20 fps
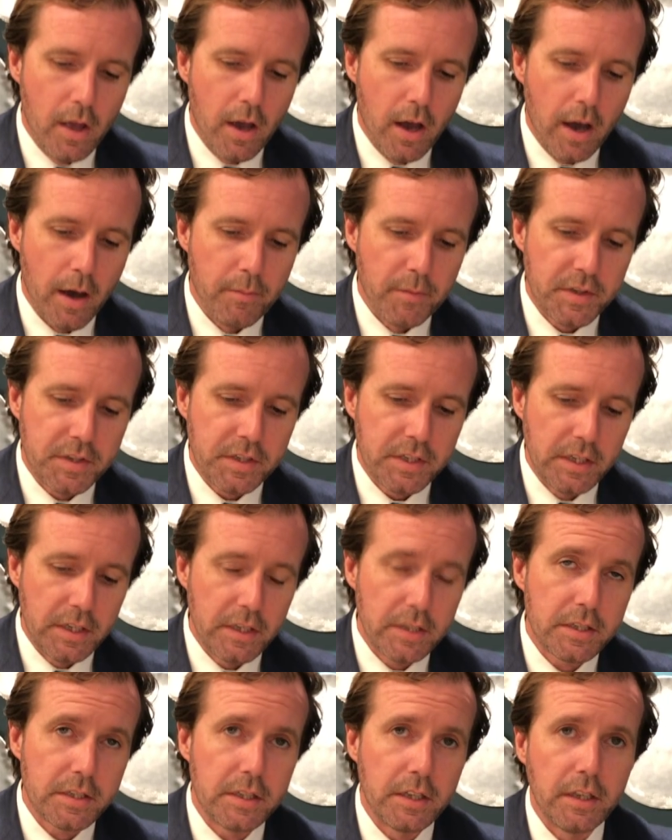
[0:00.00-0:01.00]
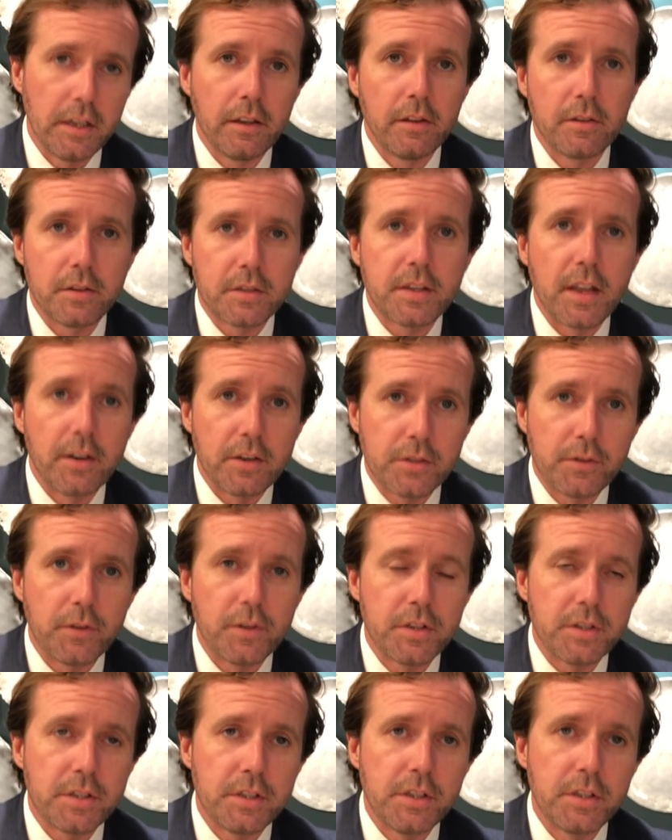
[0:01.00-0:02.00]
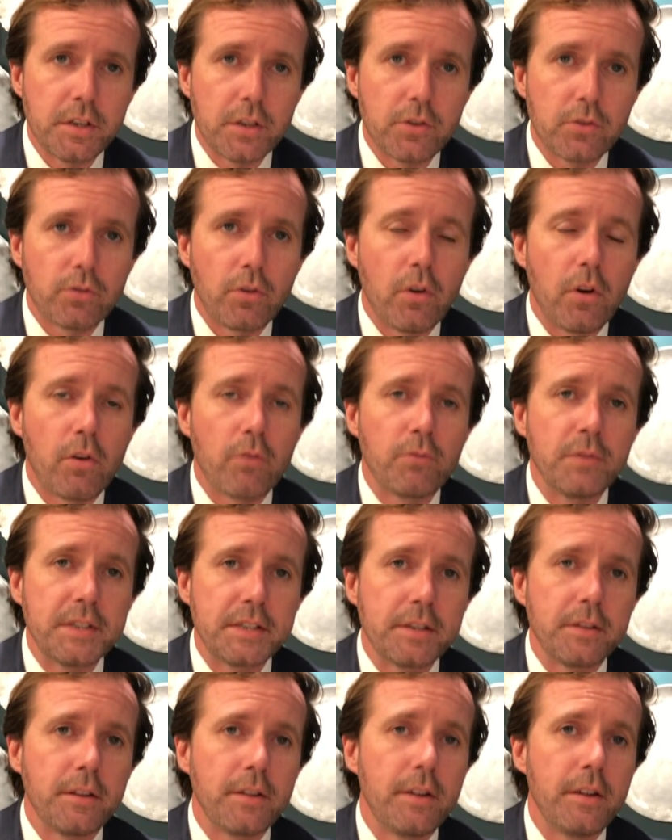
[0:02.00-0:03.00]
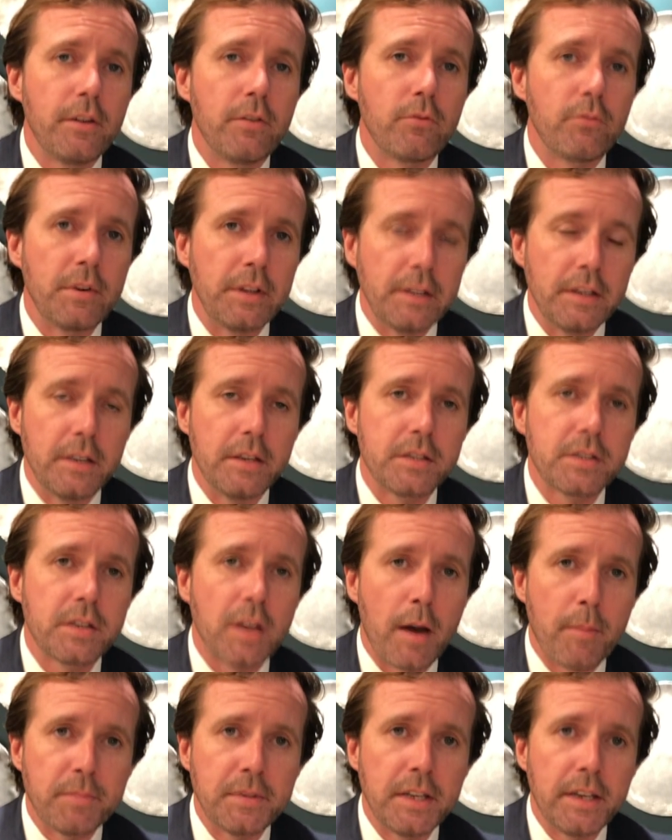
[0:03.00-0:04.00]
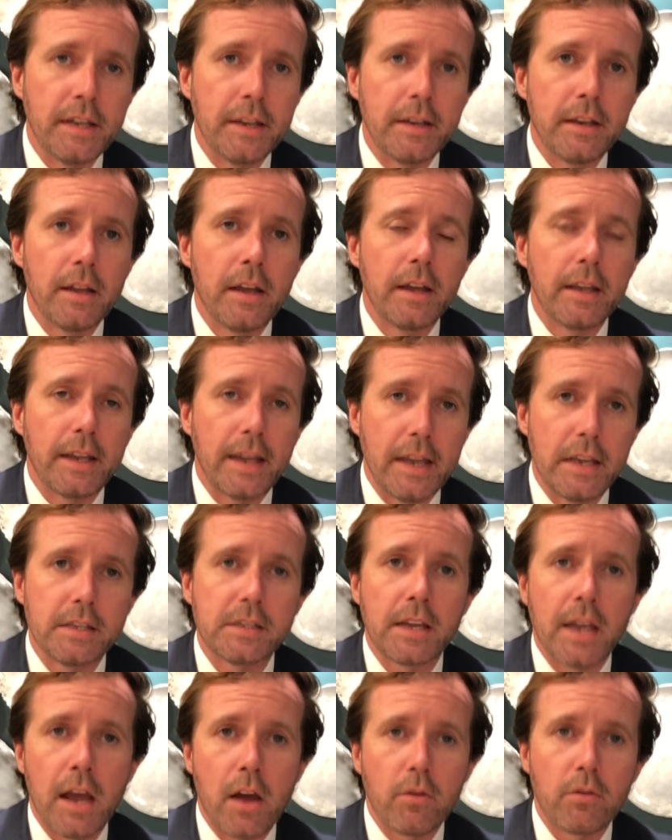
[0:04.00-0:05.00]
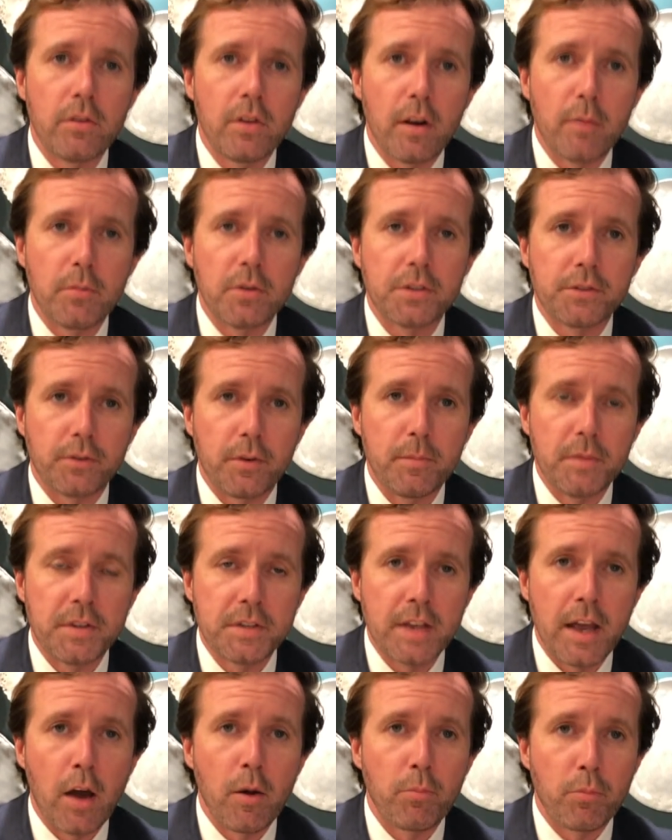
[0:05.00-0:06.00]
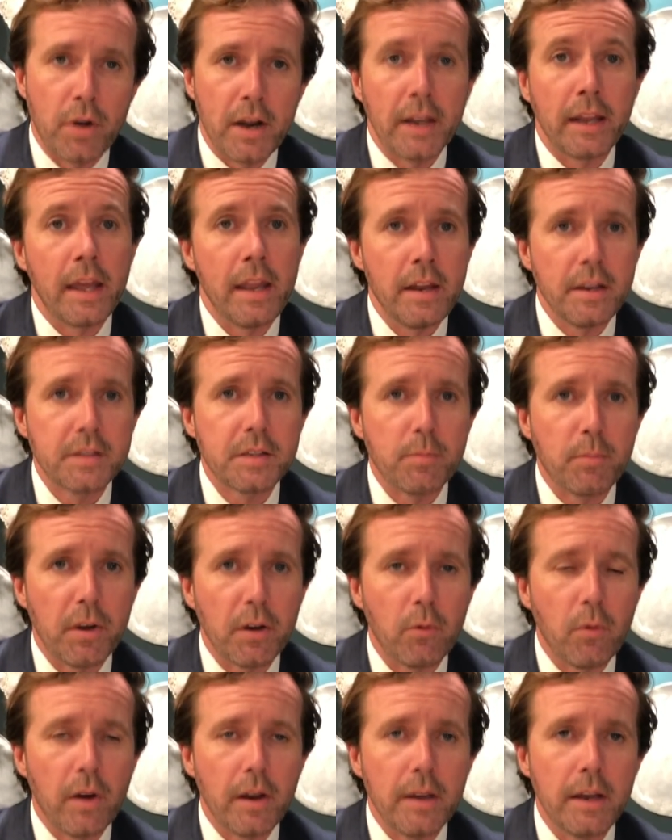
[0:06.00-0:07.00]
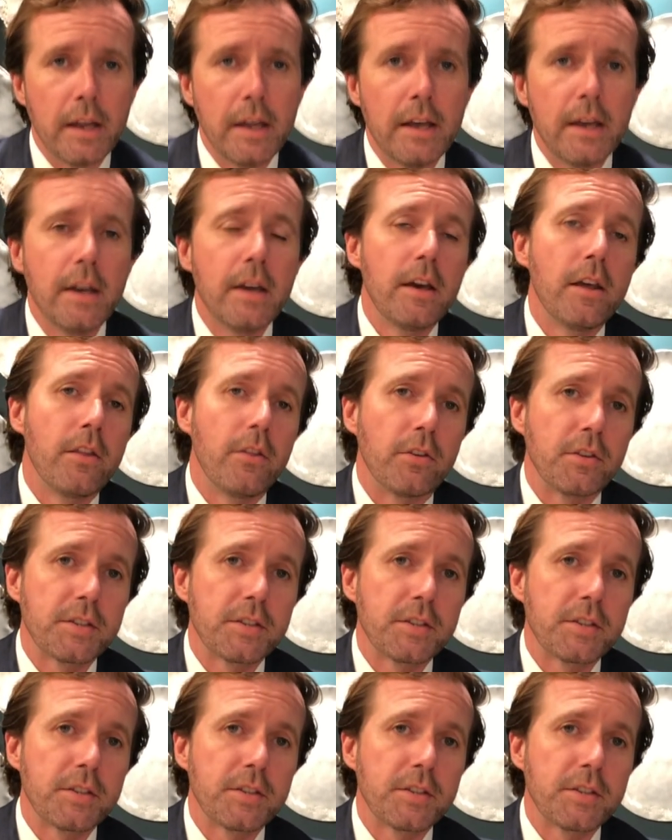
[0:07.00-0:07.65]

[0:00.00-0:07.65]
The CDC, Centers for Disease Control, recently released updated case count numbers from this outbreak, and it's a big one. There are